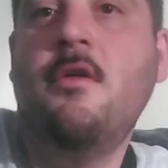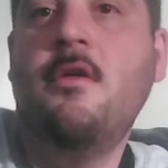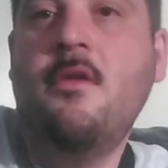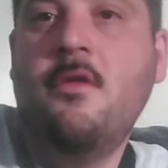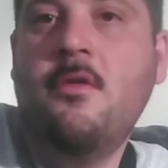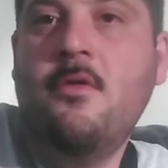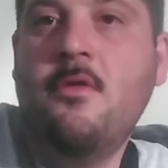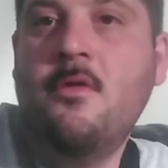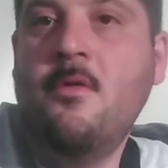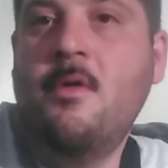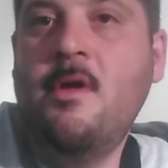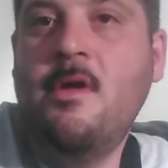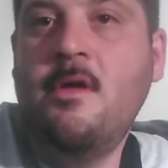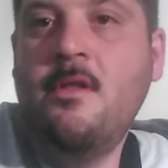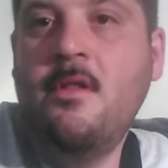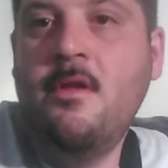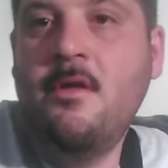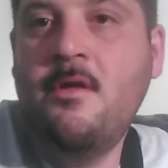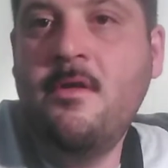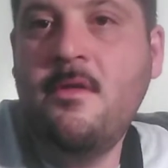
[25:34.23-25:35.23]
You don't want to
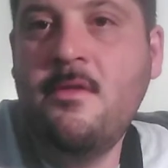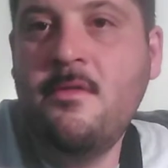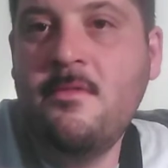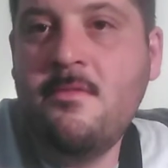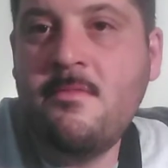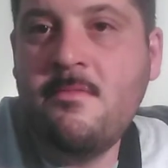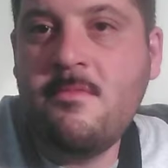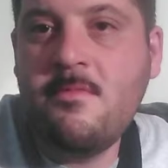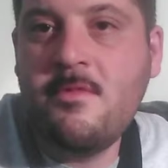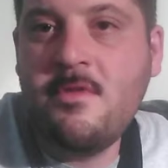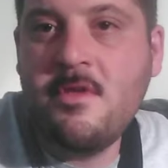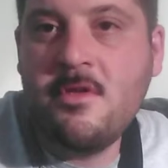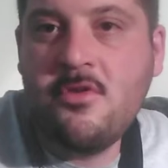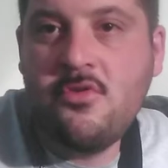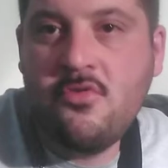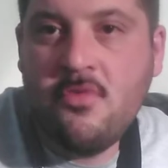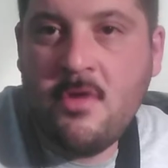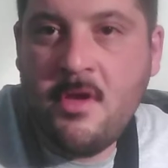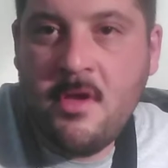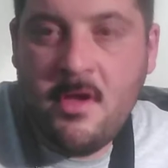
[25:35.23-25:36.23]
learn
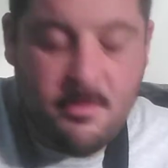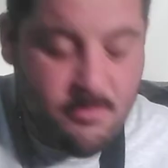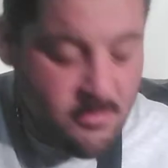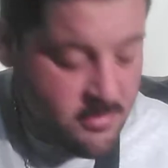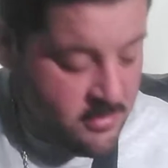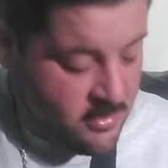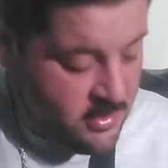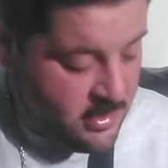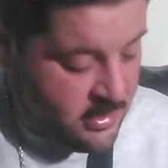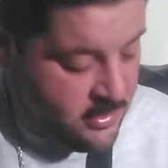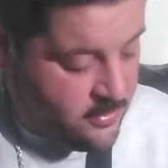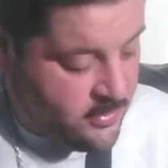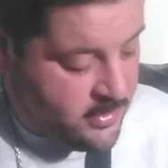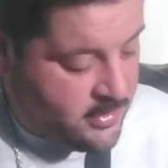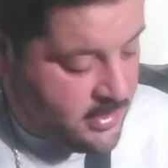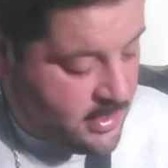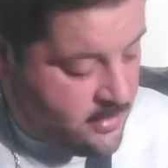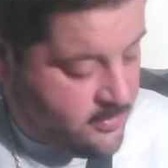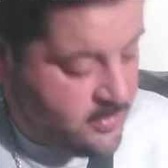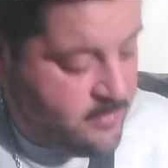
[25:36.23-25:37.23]
6-string. I'm going to do it
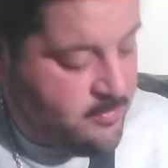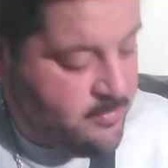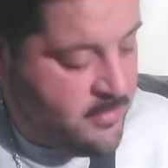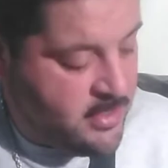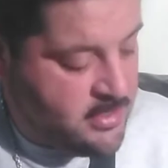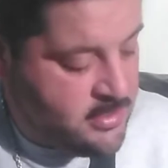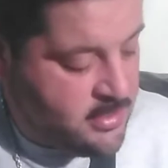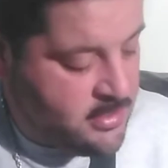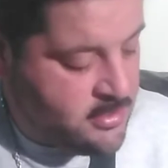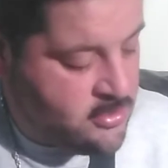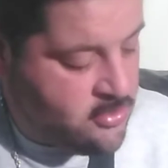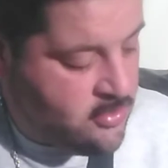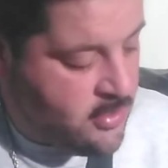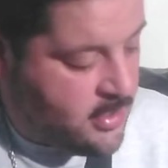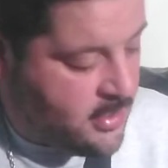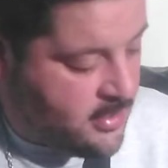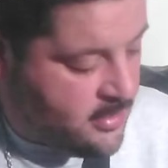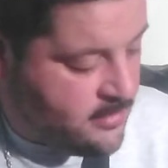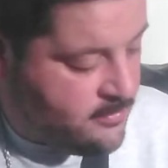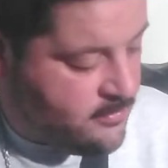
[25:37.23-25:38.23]
not with my 6-string.